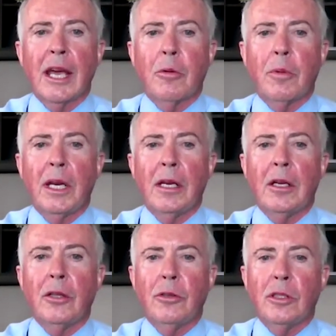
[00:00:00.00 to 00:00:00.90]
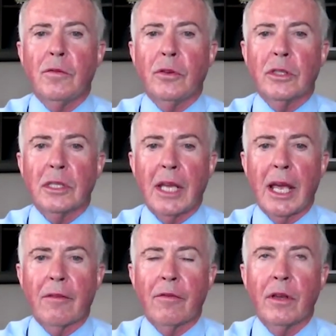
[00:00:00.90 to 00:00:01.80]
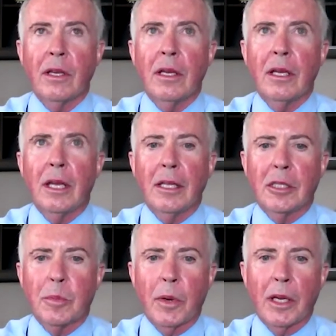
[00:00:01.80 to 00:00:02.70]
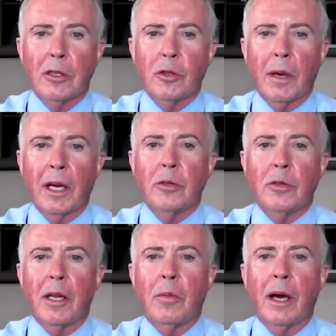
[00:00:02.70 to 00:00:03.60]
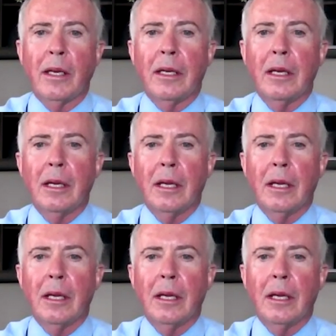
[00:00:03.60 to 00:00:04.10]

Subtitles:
Equity, and Inclusion for staff in spring 2021.